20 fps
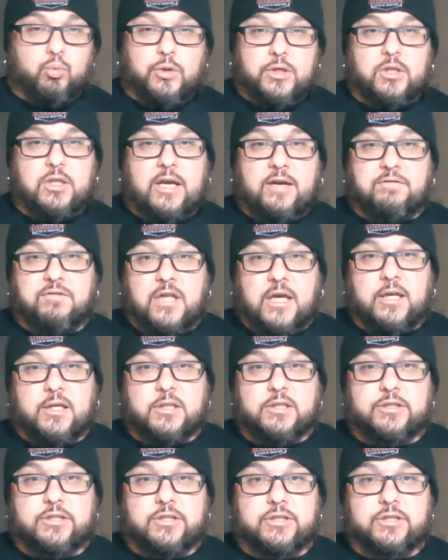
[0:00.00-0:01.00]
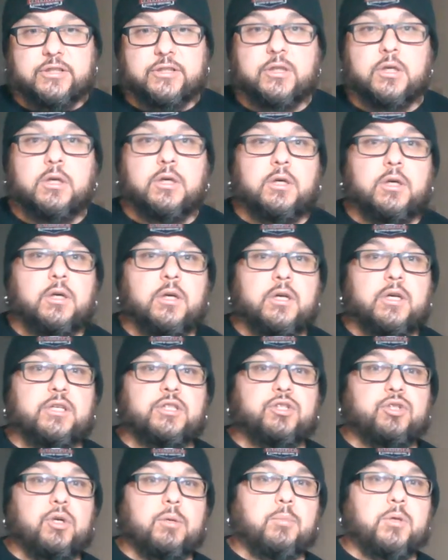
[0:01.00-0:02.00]
real life likenesses
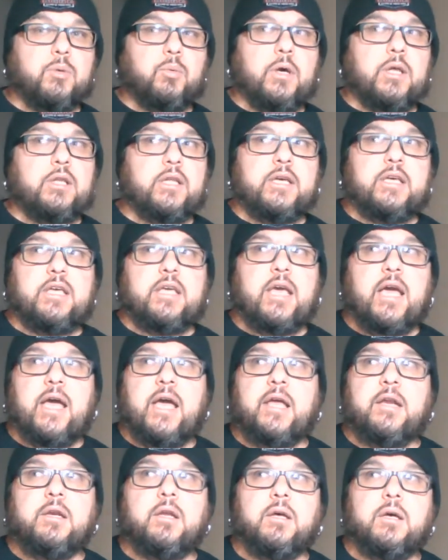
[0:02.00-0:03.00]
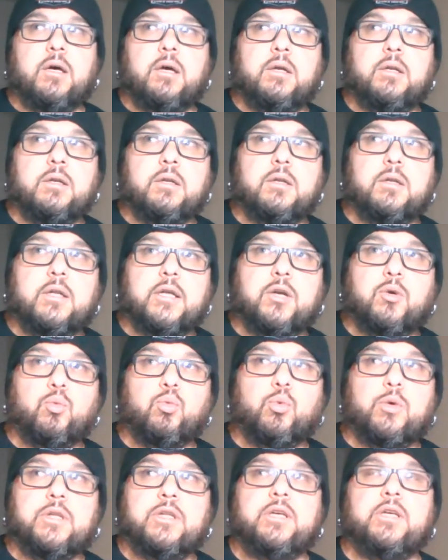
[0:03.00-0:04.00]
extremely well. Like, he had like a
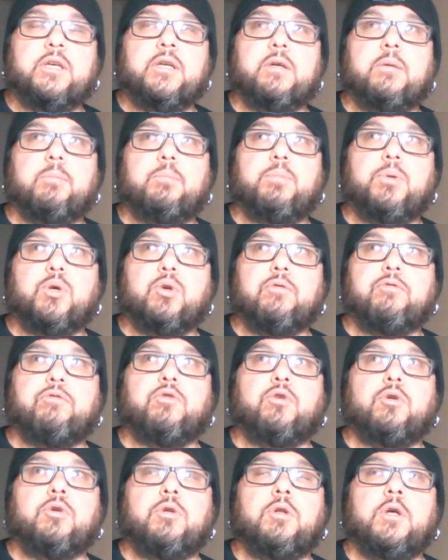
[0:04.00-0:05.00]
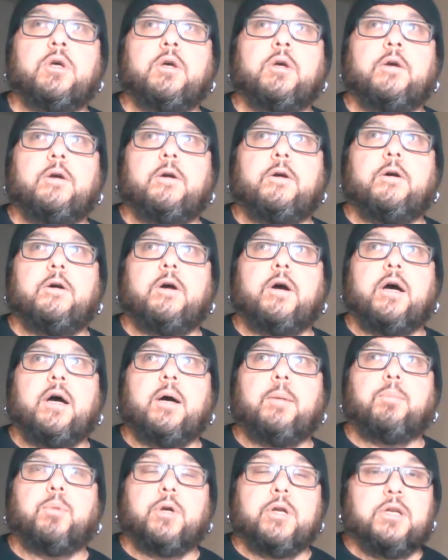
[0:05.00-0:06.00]
really beautiful
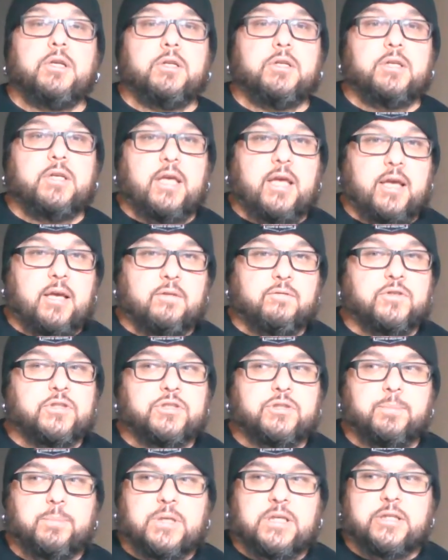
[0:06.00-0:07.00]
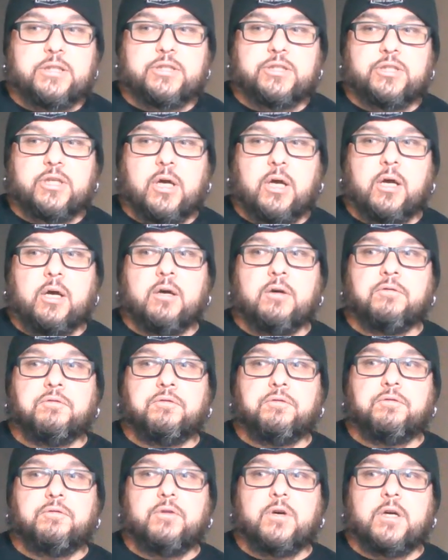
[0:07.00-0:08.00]
print canvas piece
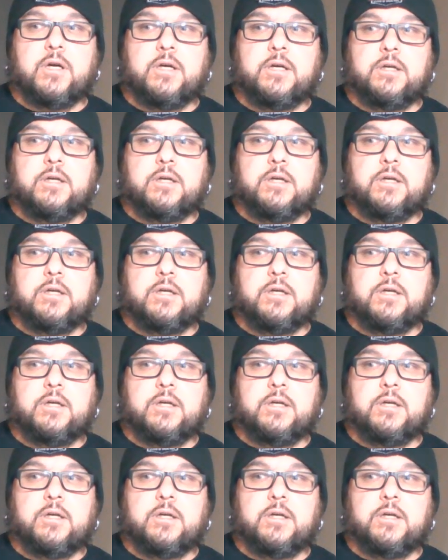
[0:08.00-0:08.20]
of